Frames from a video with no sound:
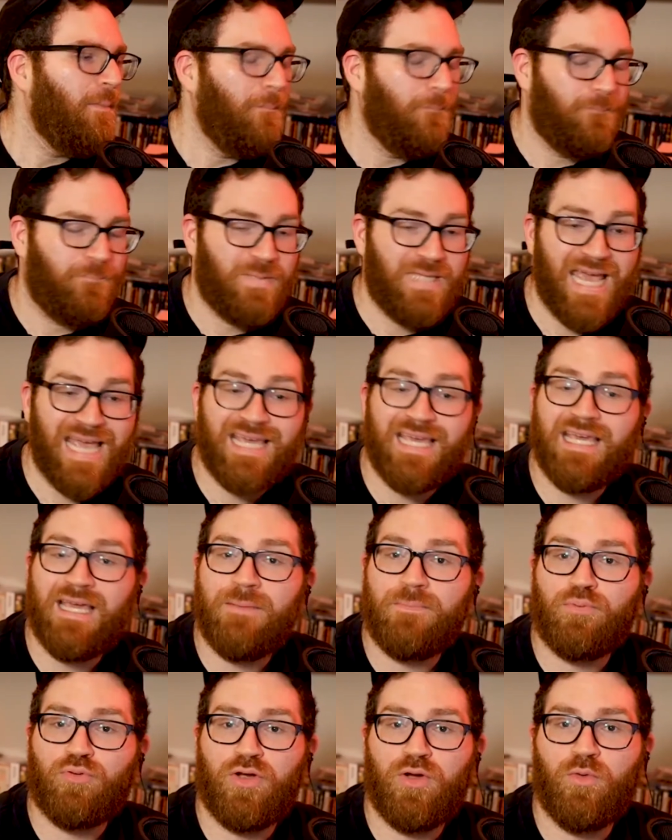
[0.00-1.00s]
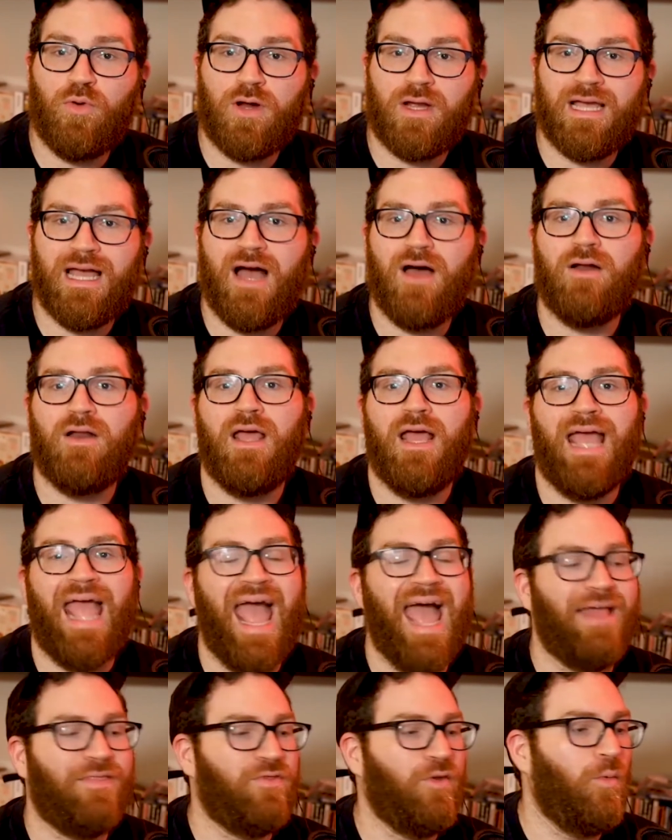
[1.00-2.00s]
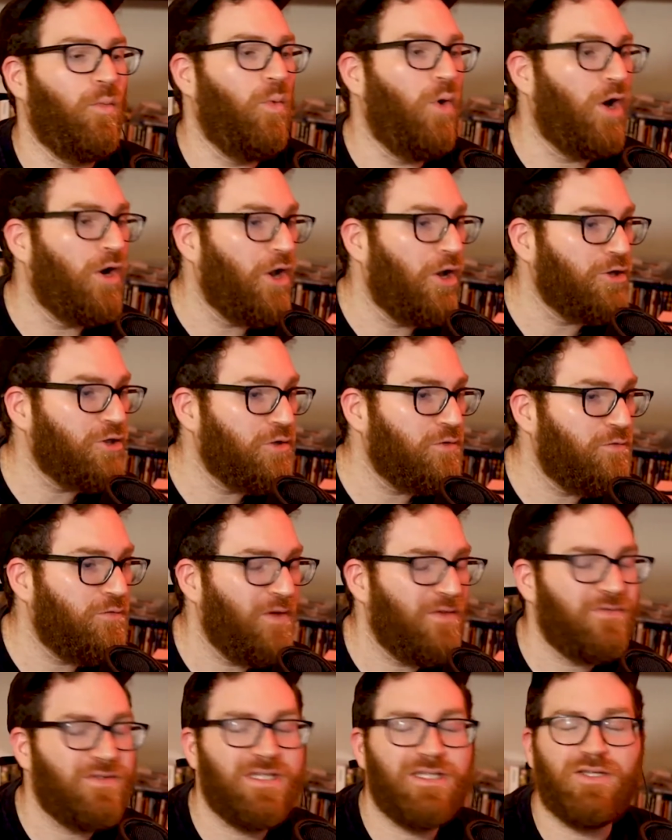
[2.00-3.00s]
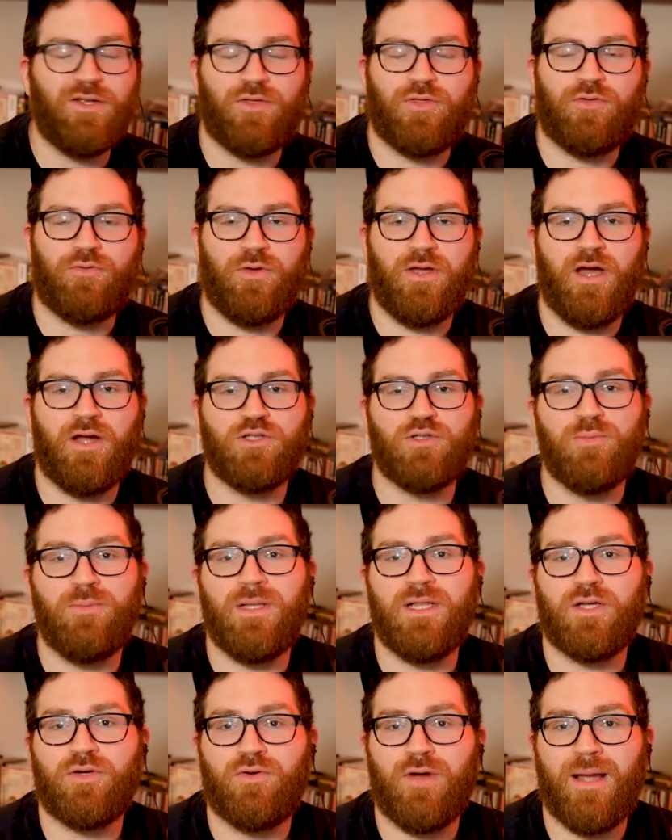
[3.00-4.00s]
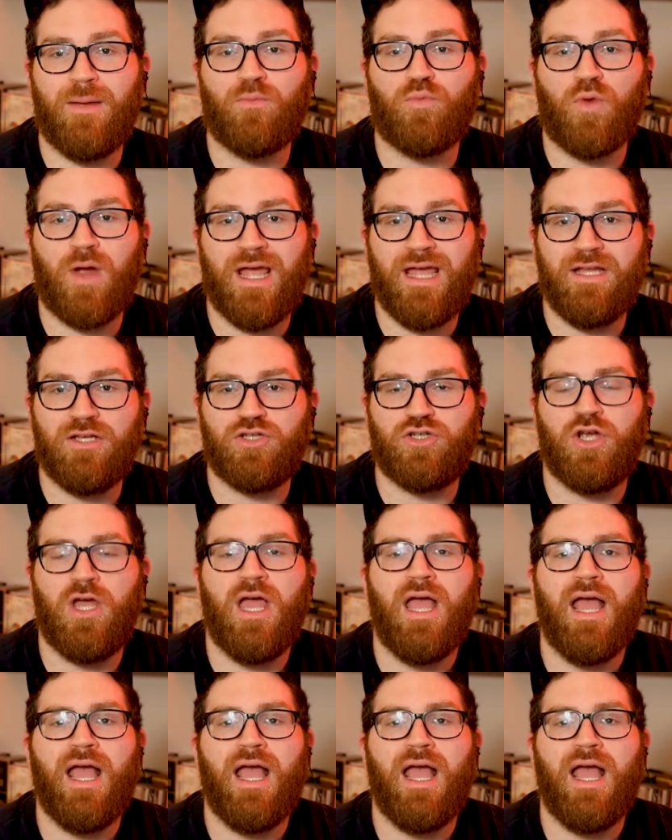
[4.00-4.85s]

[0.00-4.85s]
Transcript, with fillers: taking it pre workout at the 150 to 300 milligram range,